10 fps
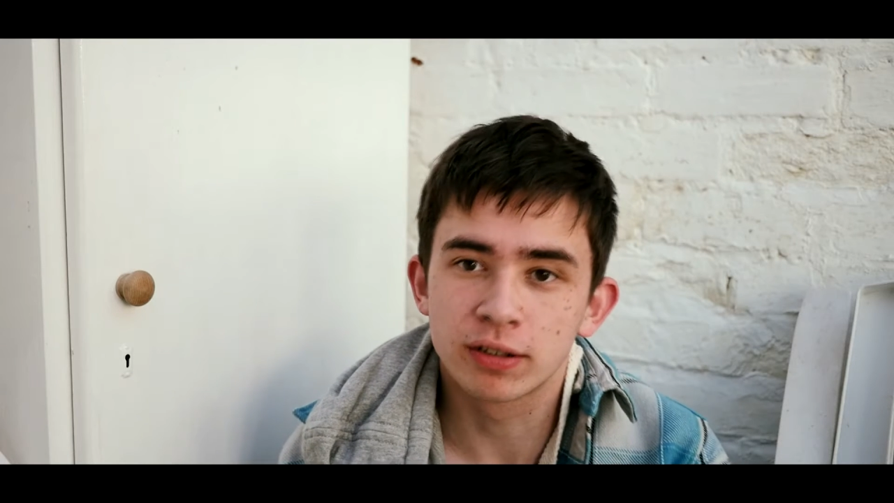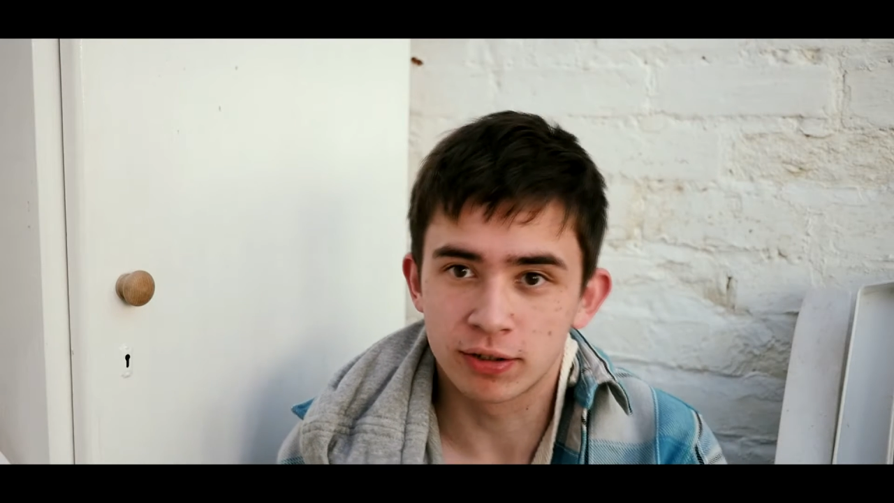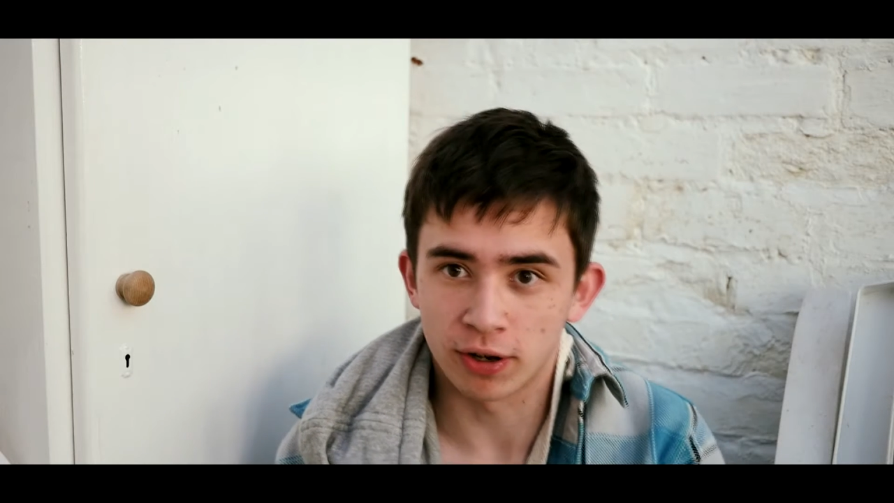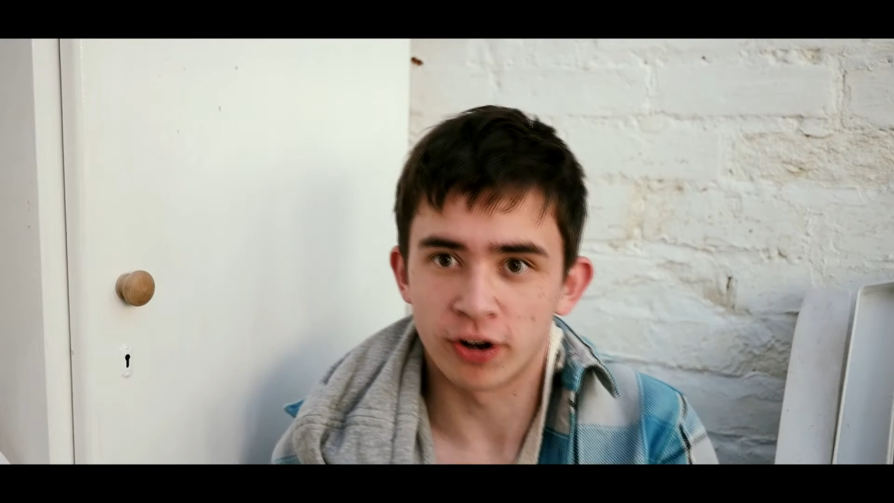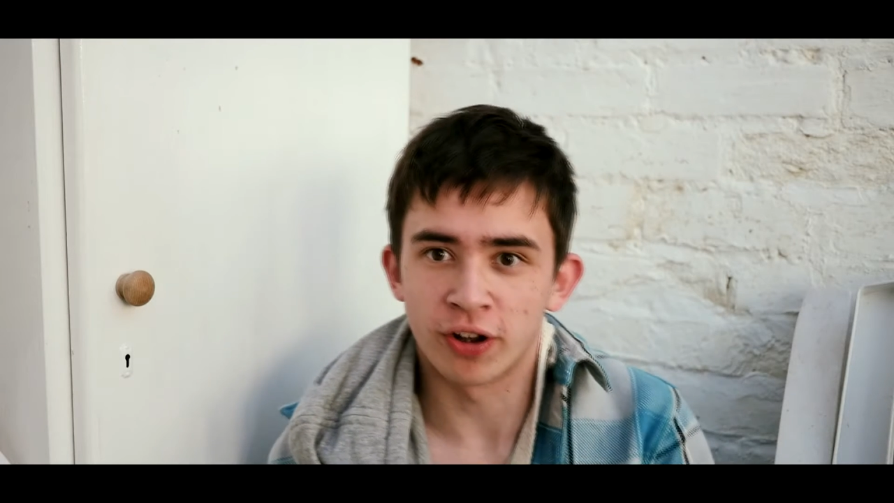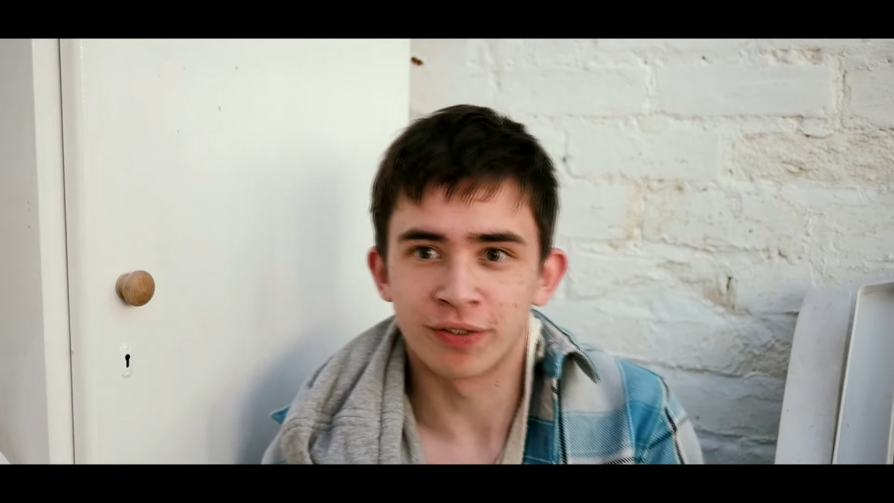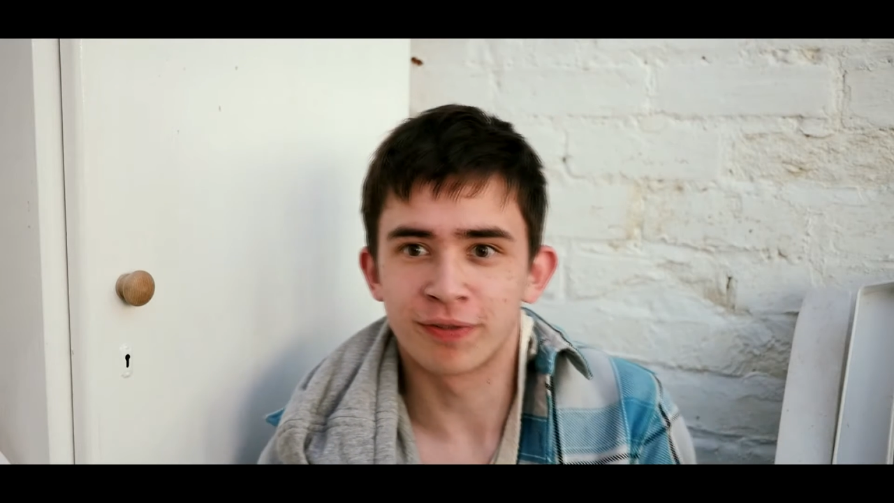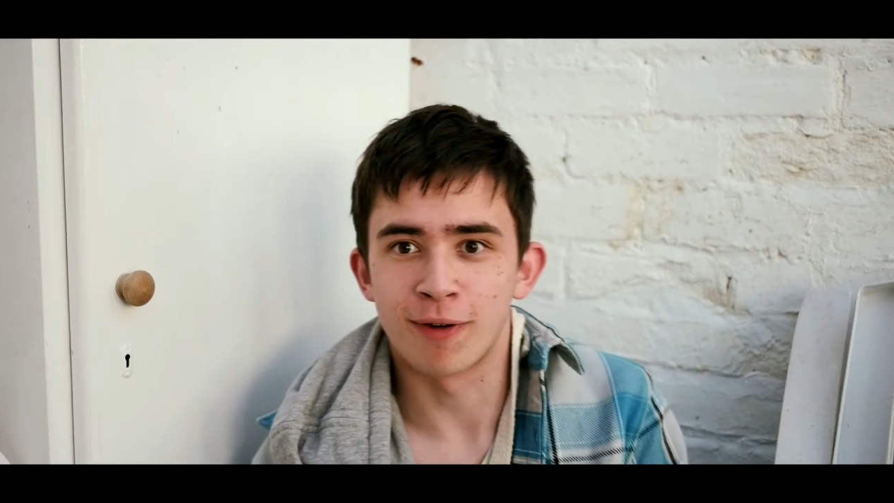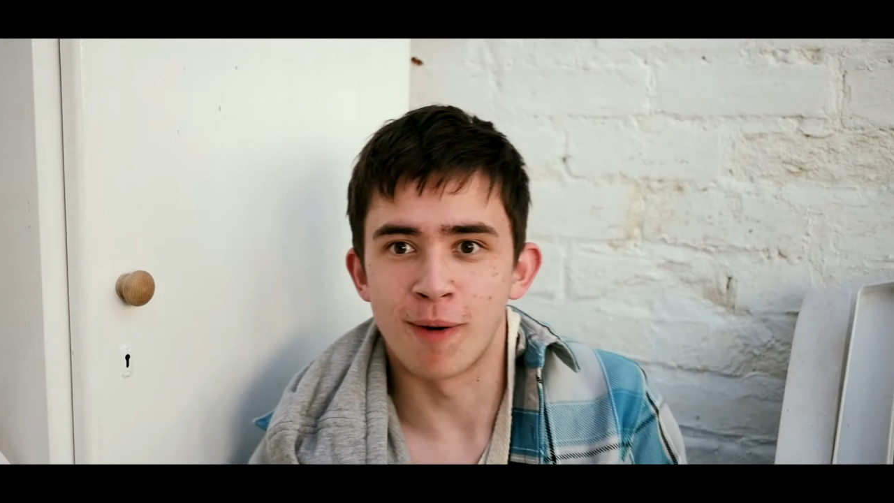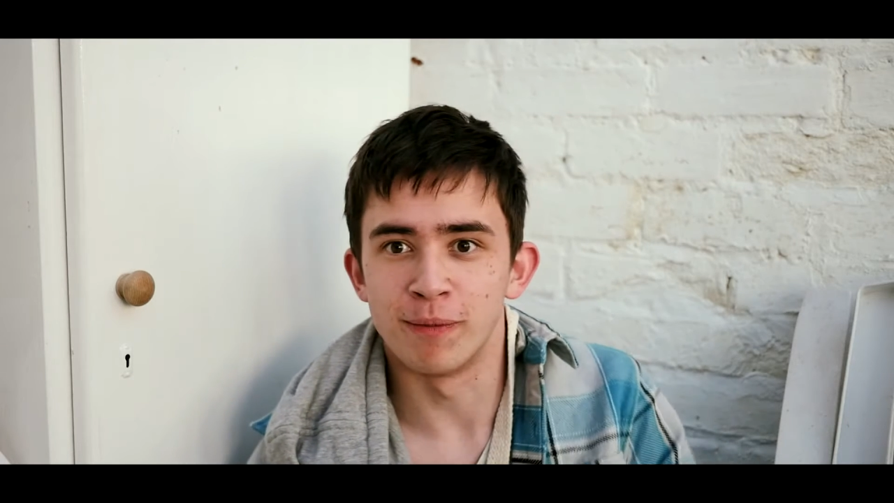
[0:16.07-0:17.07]
got off
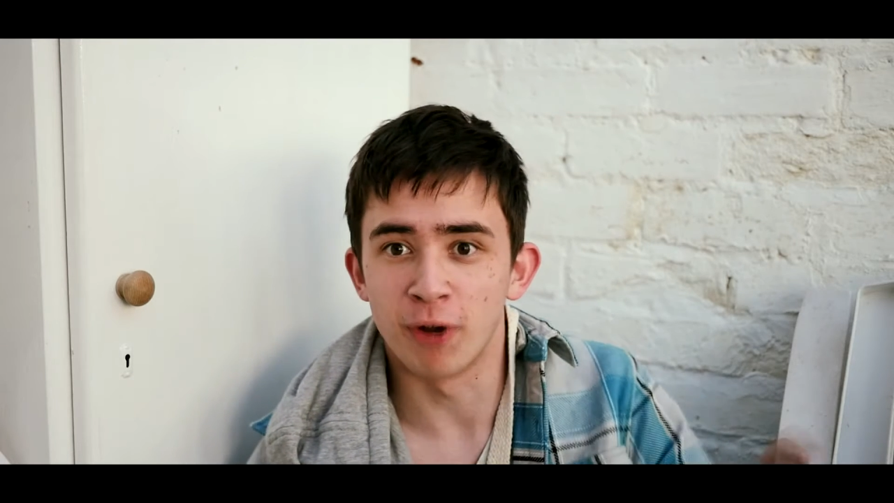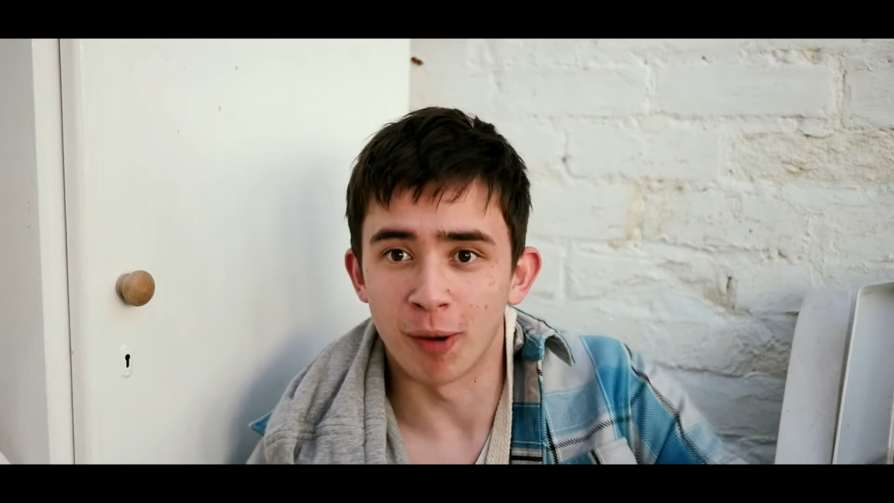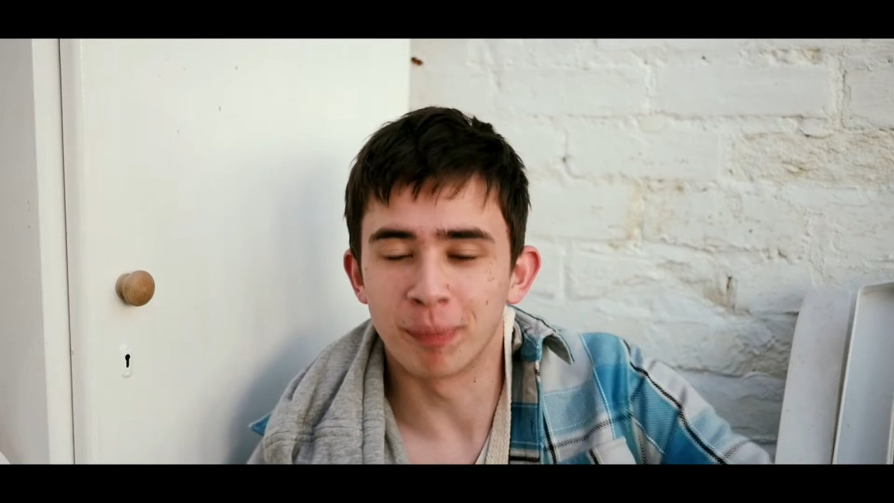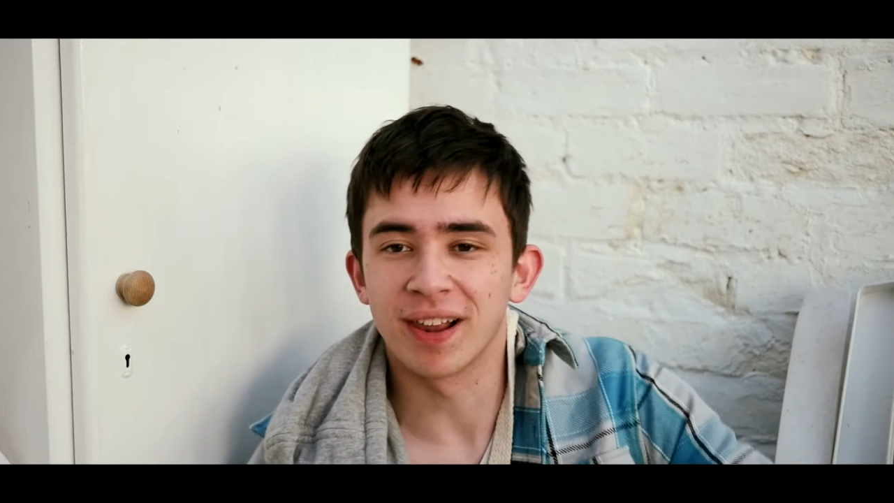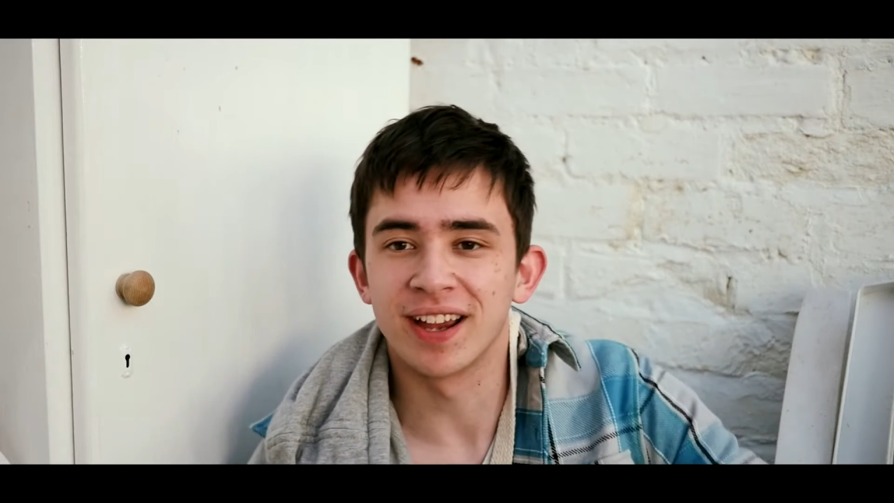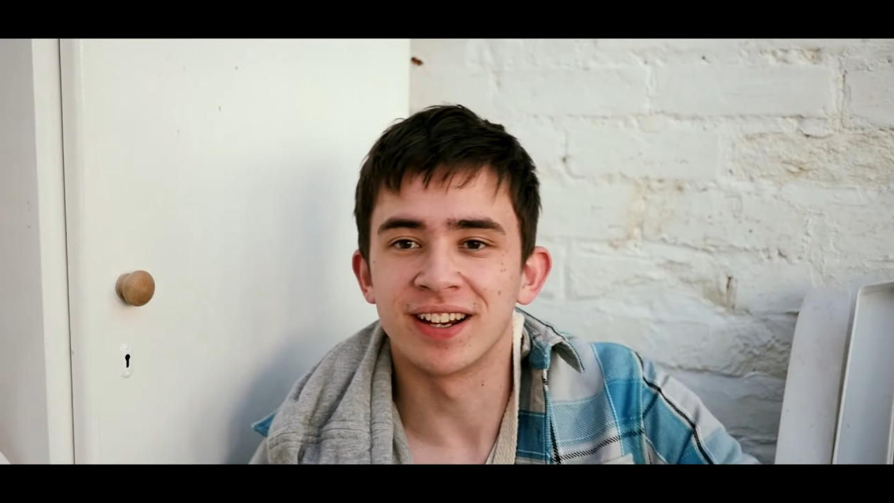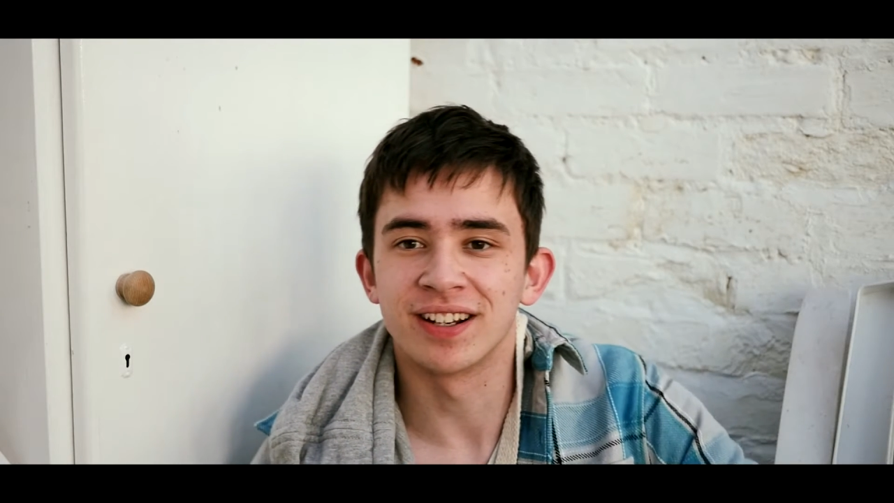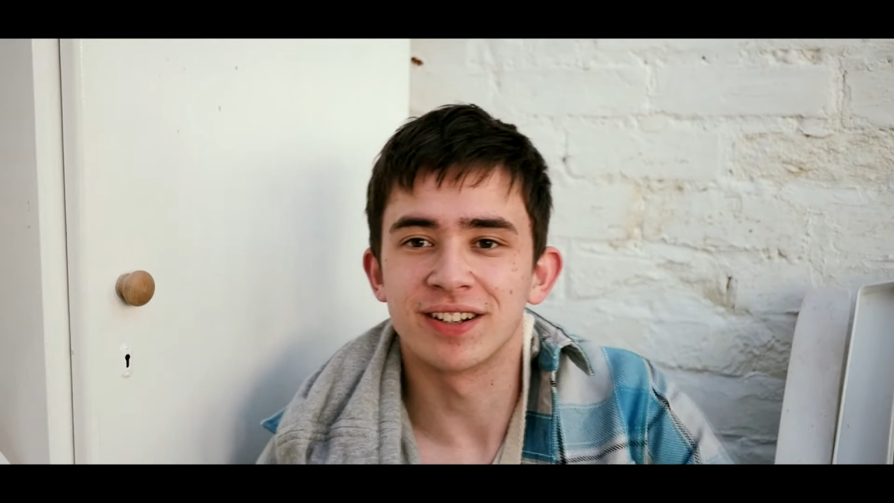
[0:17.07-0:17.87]
from not playing